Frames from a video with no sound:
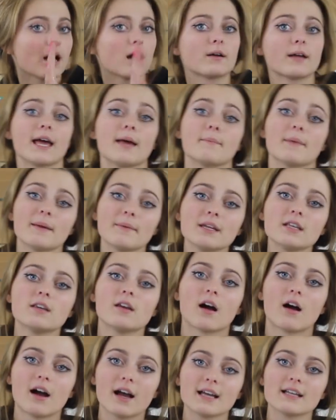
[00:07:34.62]
Okay, maybe
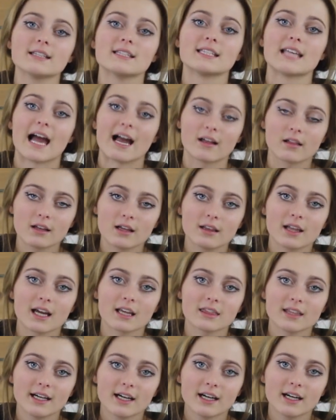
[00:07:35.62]
not exactly
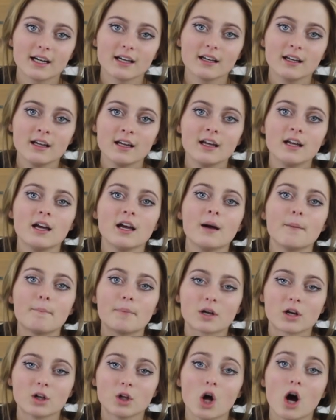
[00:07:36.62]
like that,
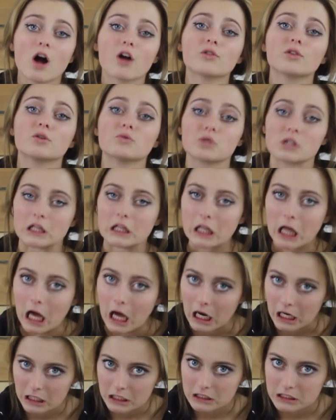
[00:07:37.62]
but along those
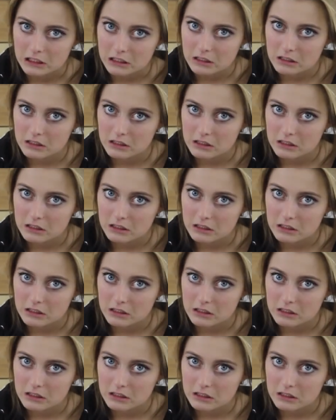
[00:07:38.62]
lines